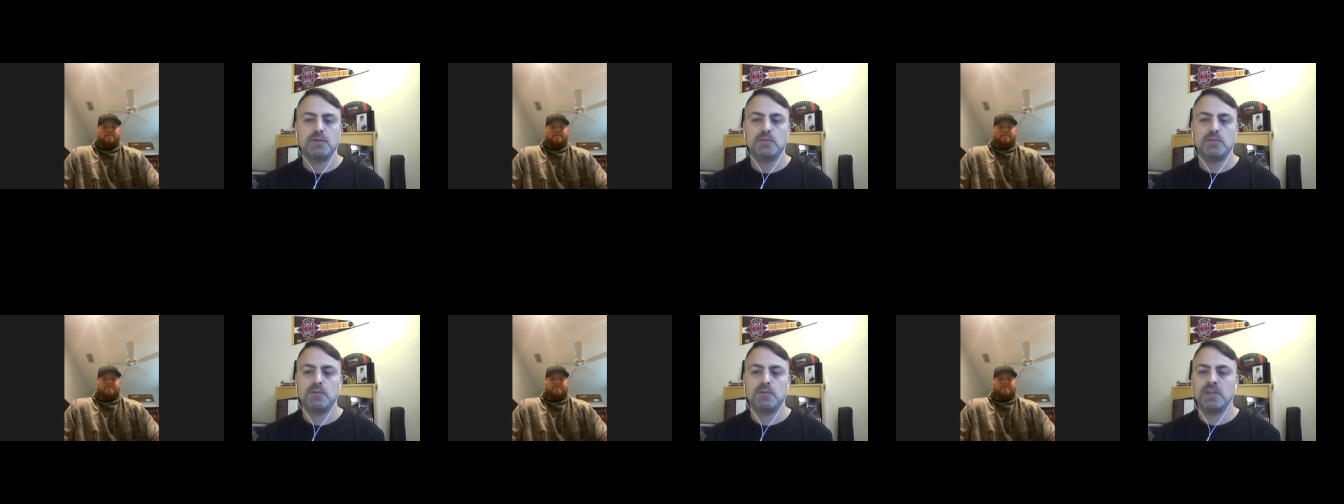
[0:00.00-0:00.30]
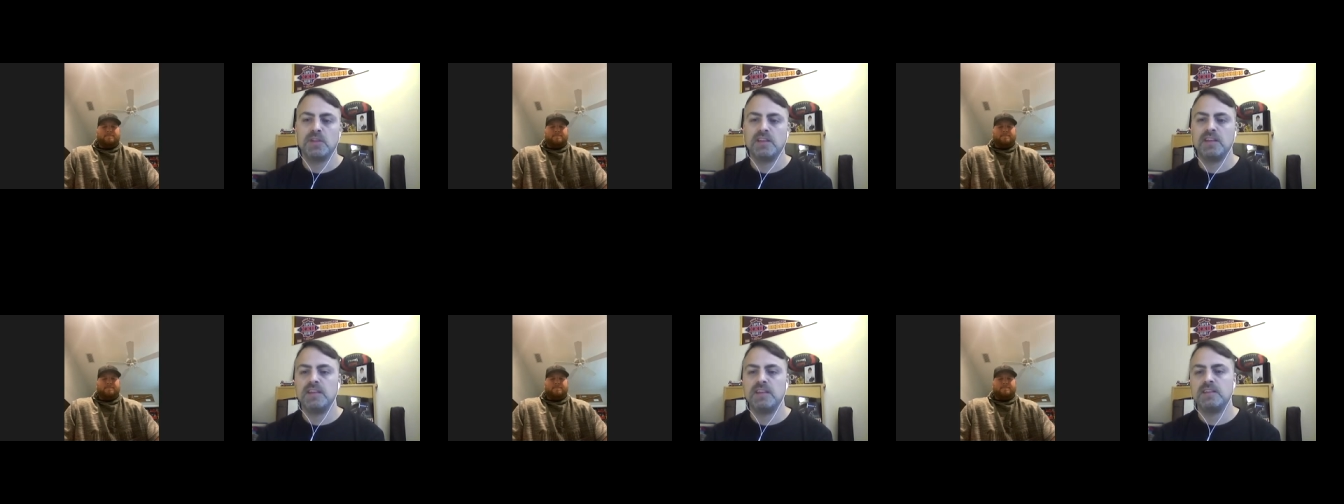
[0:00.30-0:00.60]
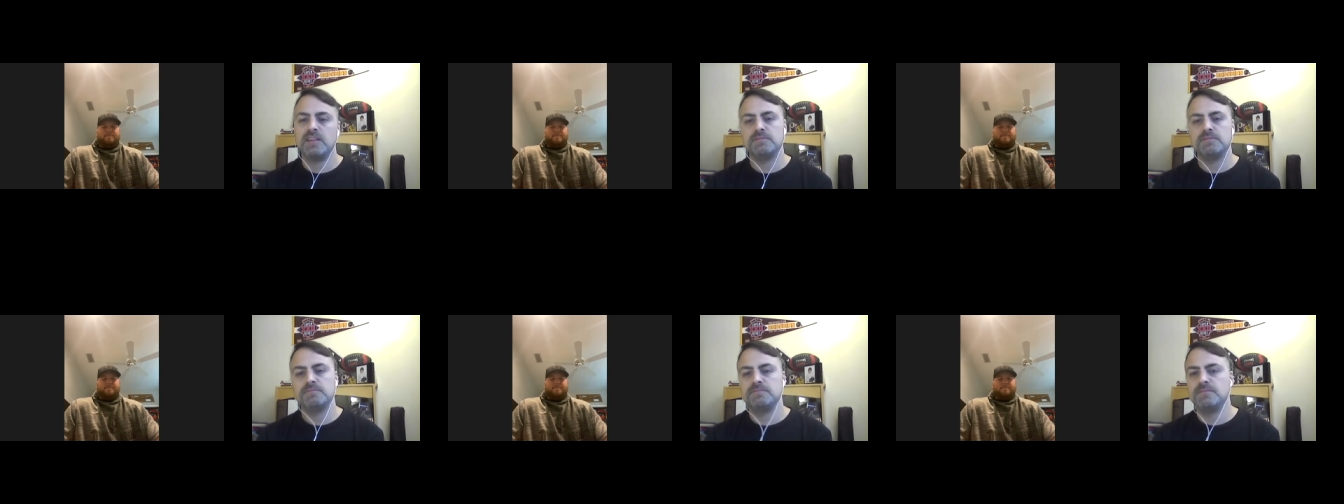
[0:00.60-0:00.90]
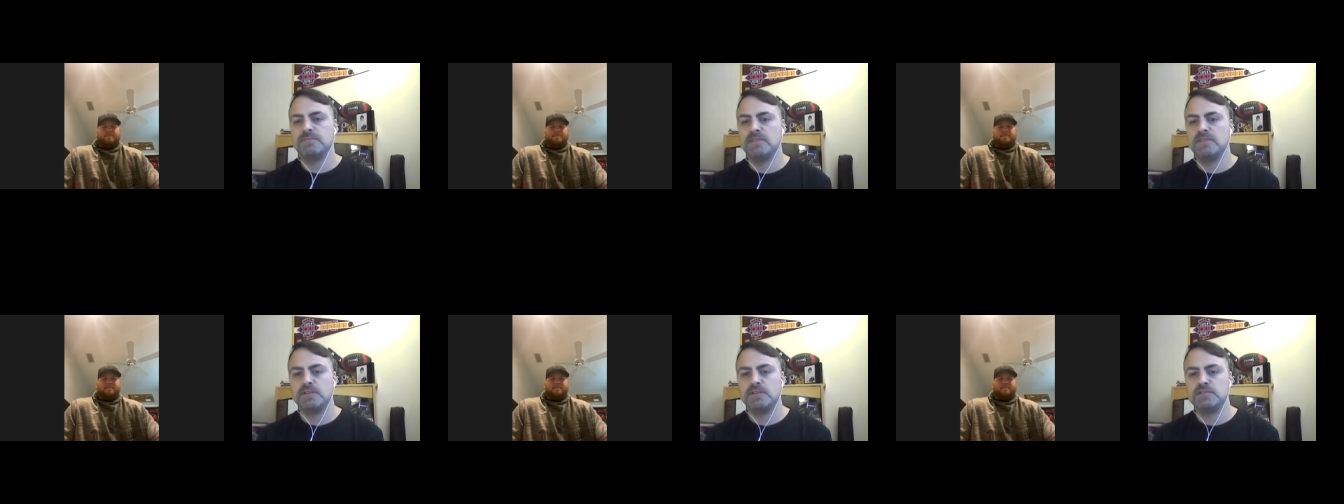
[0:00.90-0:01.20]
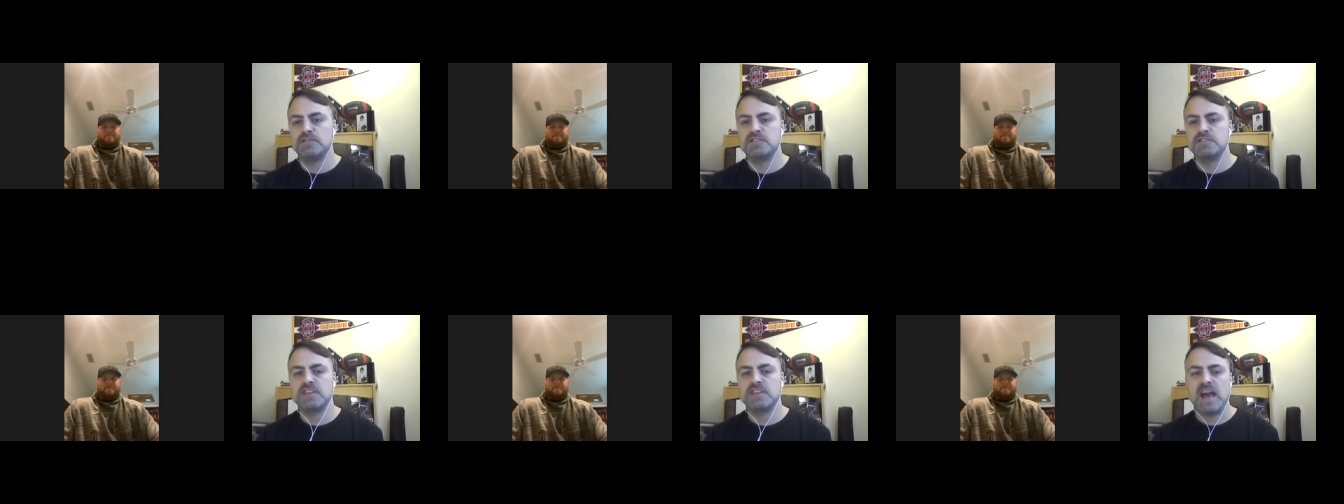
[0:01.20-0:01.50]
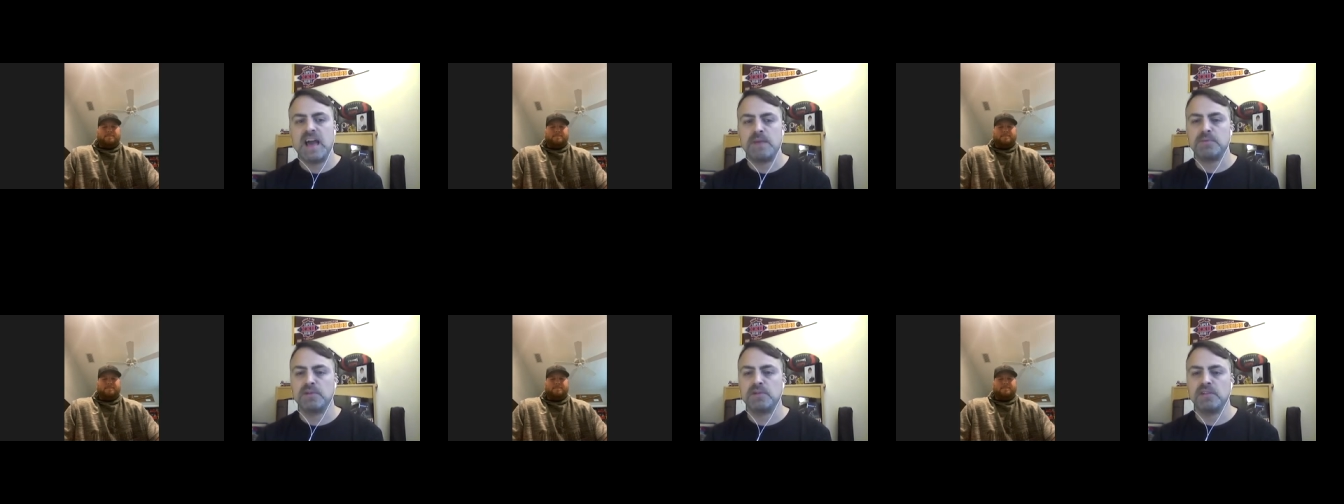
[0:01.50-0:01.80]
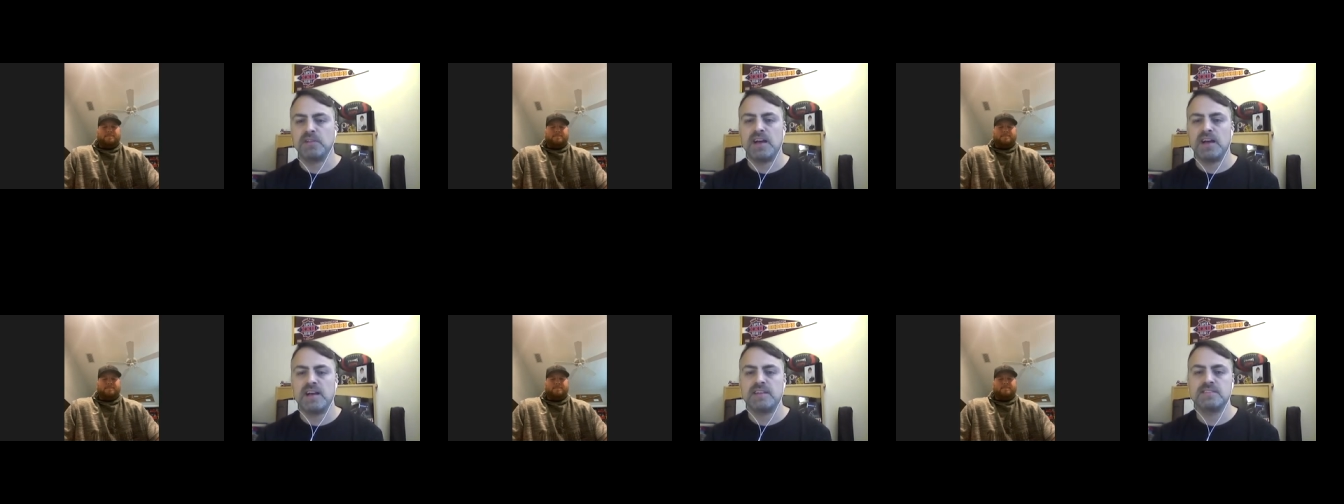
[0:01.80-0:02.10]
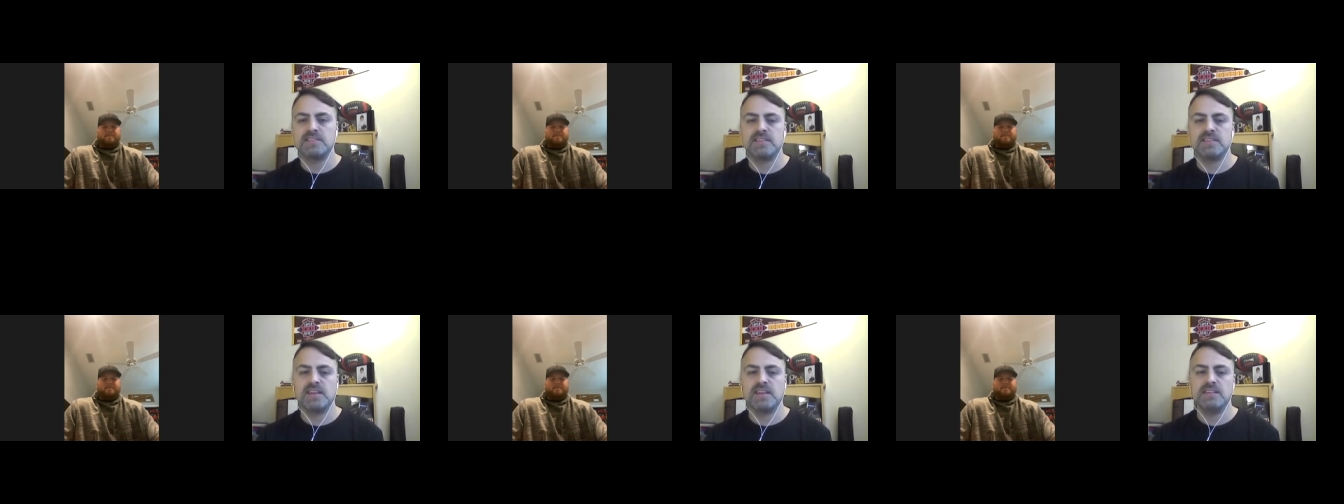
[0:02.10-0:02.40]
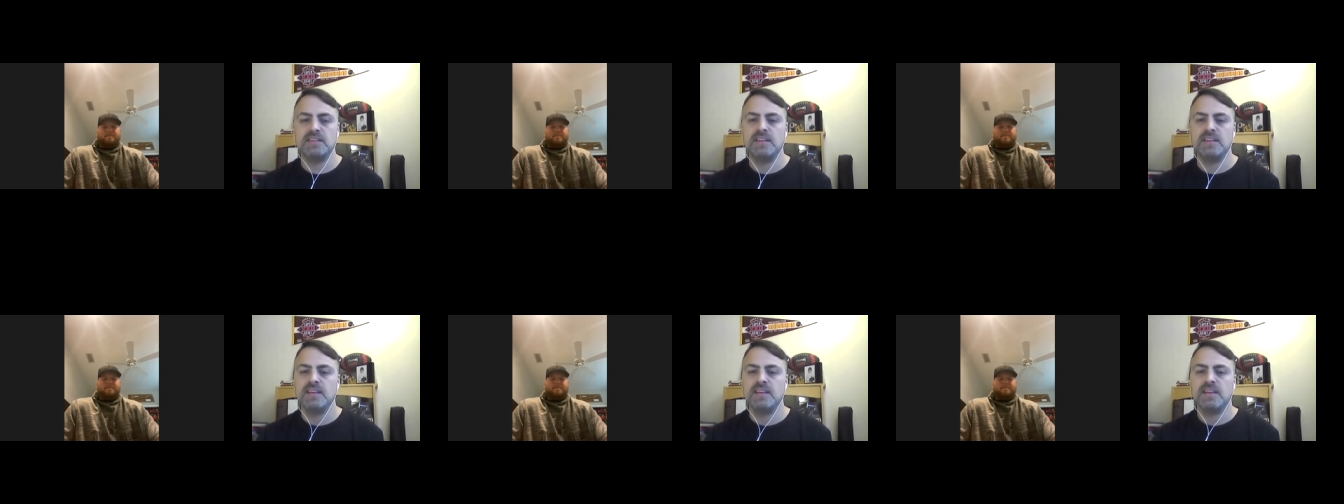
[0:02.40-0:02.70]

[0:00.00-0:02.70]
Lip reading: really, just capitalize and